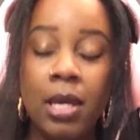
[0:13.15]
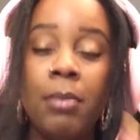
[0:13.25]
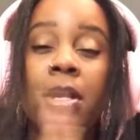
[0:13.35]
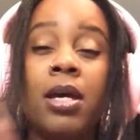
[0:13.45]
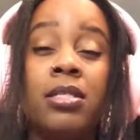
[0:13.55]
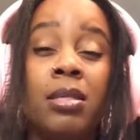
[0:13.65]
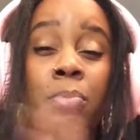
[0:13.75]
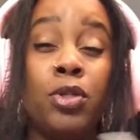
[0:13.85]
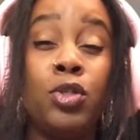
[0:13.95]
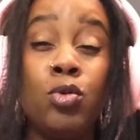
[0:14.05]
because the
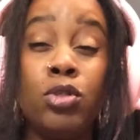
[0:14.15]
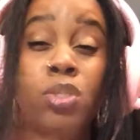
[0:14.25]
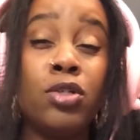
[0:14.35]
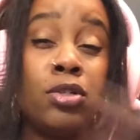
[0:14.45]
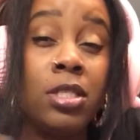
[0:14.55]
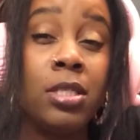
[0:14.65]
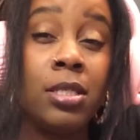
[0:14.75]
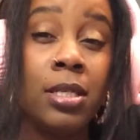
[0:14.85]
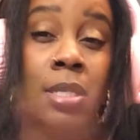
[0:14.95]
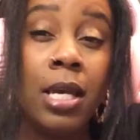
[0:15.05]
producers
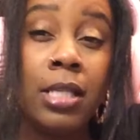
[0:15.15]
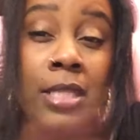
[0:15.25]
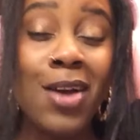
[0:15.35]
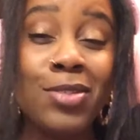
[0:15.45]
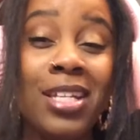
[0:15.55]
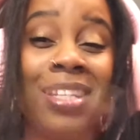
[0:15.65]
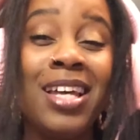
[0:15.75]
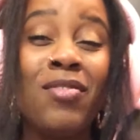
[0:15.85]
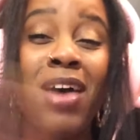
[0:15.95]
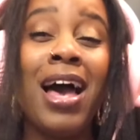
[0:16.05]
down to
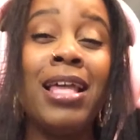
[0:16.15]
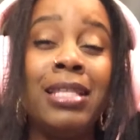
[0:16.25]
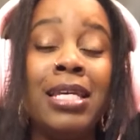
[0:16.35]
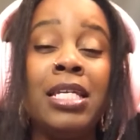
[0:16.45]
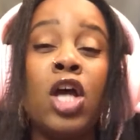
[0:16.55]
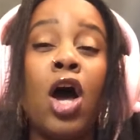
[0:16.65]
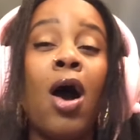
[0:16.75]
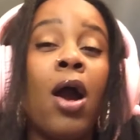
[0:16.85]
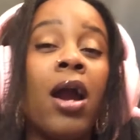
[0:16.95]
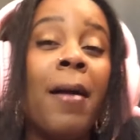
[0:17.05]
Love Island
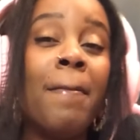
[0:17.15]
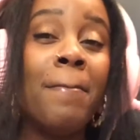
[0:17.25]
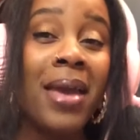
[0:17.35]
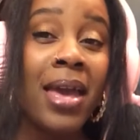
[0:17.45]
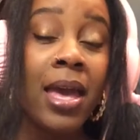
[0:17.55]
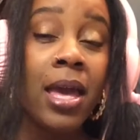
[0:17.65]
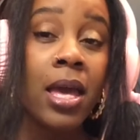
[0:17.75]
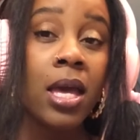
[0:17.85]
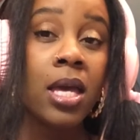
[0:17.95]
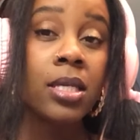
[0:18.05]
are
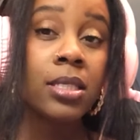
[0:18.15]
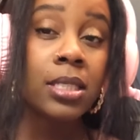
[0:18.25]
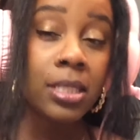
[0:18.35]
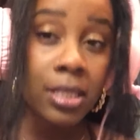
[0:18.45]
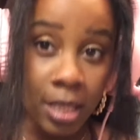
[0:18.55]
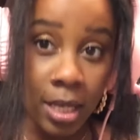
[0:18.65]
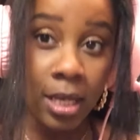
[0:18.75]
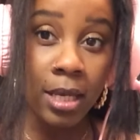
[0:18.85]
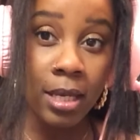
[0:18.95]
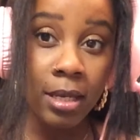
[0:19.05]

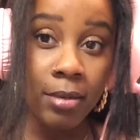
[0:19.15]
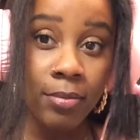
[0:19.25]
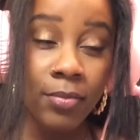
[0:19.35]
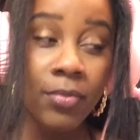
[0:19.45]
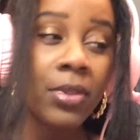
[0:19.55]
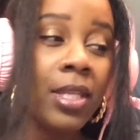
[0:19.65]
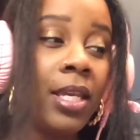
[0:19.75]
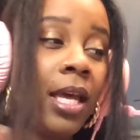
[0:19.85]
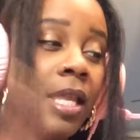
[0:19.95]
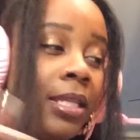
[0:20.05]
messy.
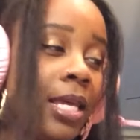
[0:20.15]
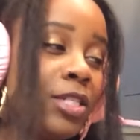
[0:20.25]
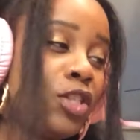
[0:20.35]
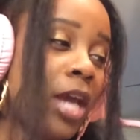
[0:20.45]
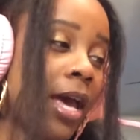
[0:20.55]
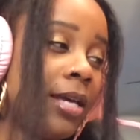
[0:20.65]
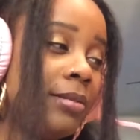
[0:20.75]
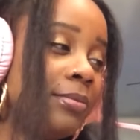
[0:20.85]
Let's chat.